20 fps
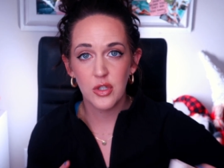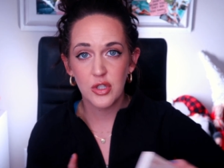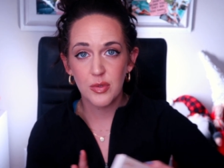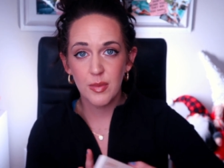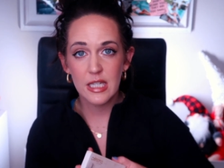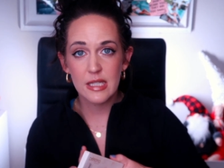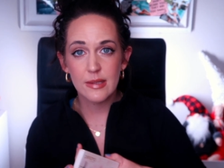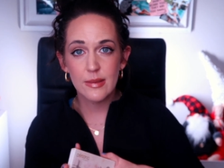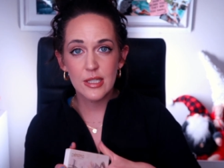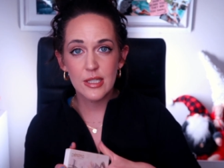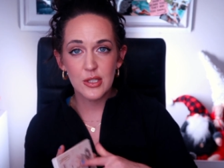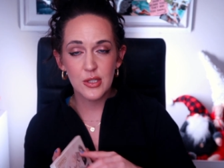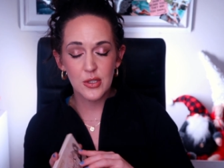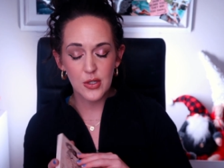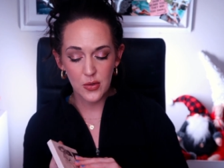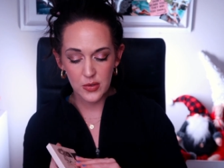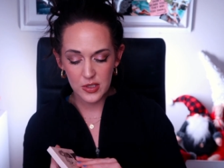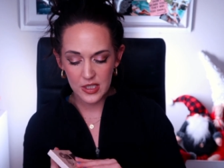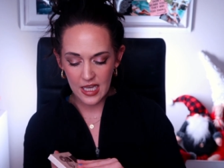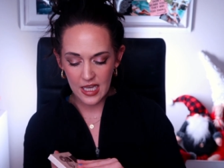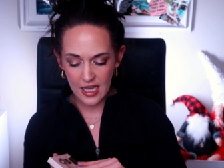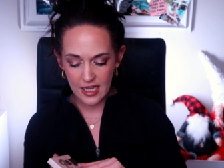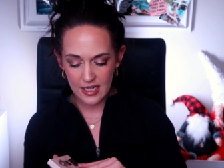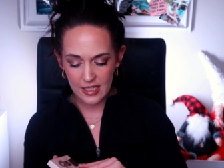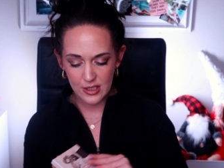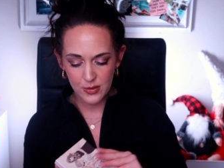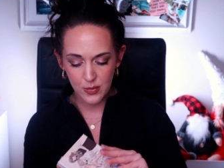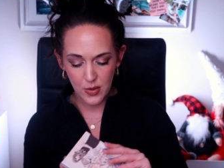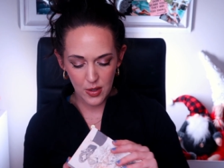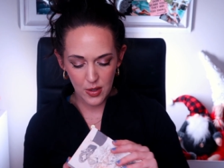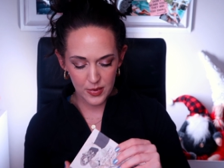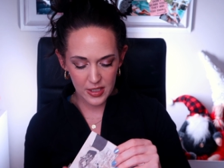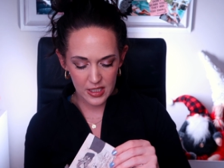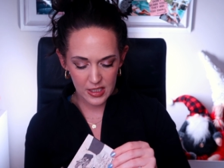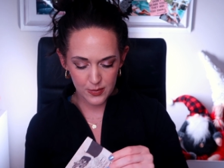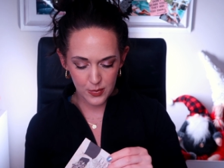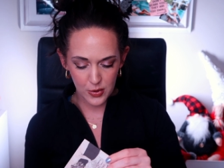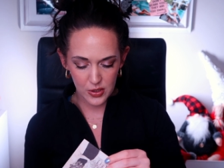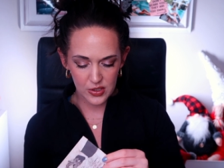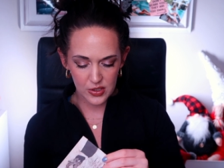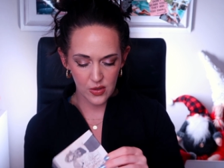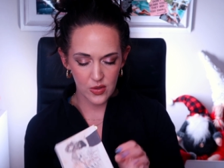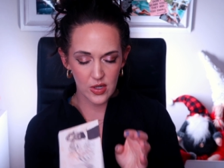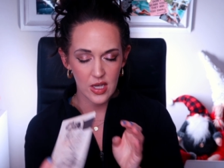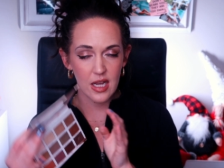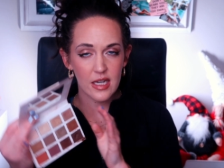which makes me so sad as well because Persona